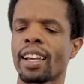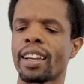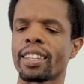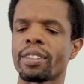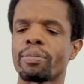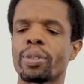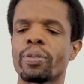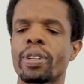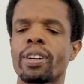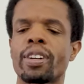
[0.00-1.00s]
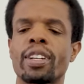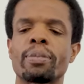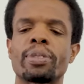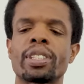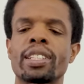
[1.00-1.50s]
And then moving on
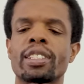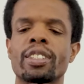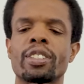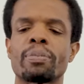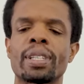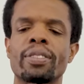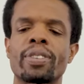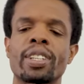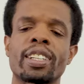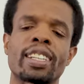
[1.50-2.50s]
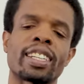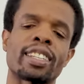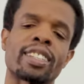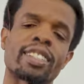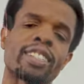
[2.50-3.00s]
up just a little bit, we're going to
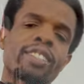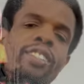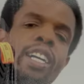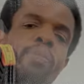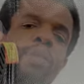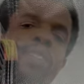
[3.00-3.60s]
hit this here top of